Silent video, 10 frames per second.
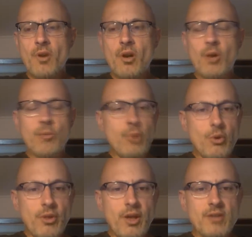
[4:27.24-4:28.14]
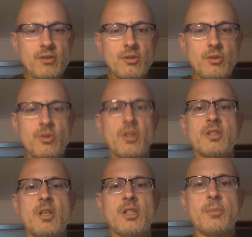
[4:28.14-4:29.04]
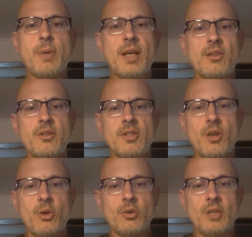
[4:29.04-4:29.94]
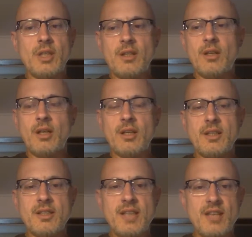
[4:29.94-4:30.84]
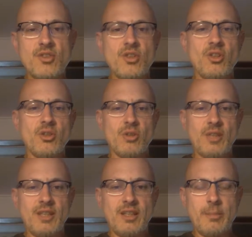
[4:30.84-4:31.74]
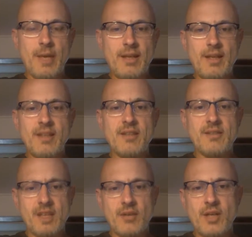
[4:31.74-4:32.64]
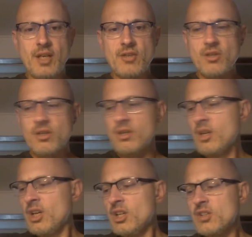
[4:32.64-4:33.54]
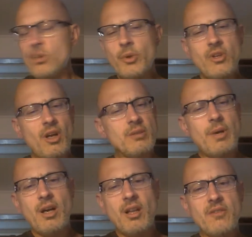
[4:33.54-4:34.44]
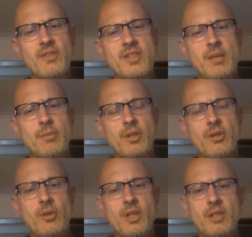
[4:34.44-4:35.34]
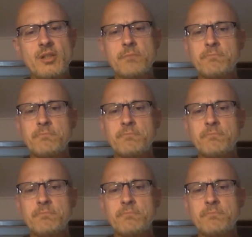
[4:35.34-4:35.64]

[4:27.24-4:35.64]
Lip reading: Are both constitutionally suspect, or is it only intentional or legally mandated segregation? So we talked about all of these ambiguities.